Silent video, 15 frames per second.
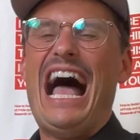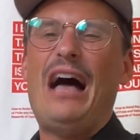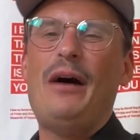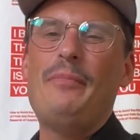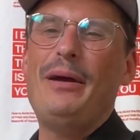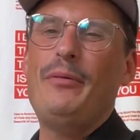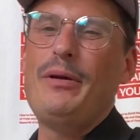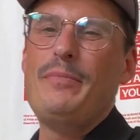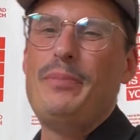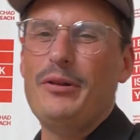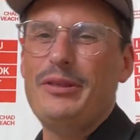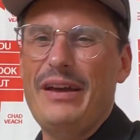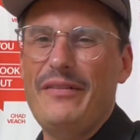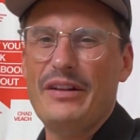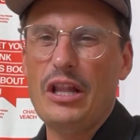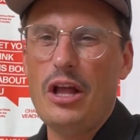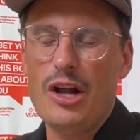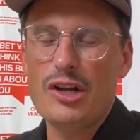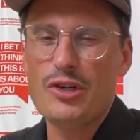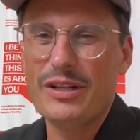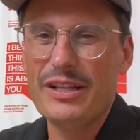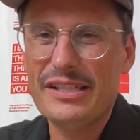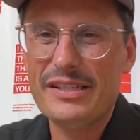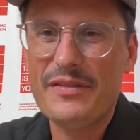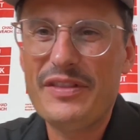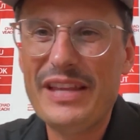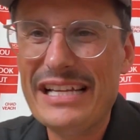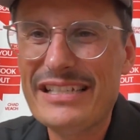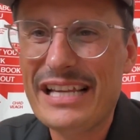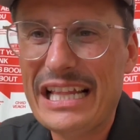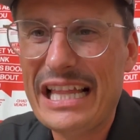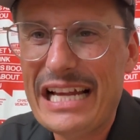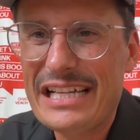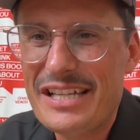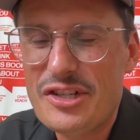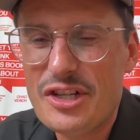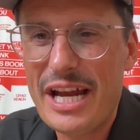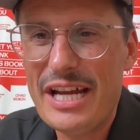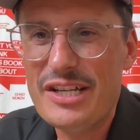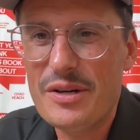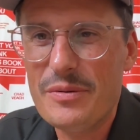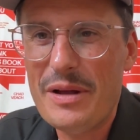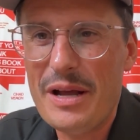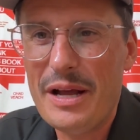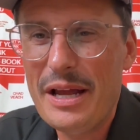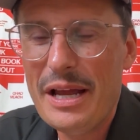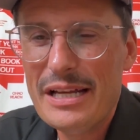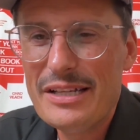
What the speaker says: I'll bet we both have a laundry list of things I'd like to change about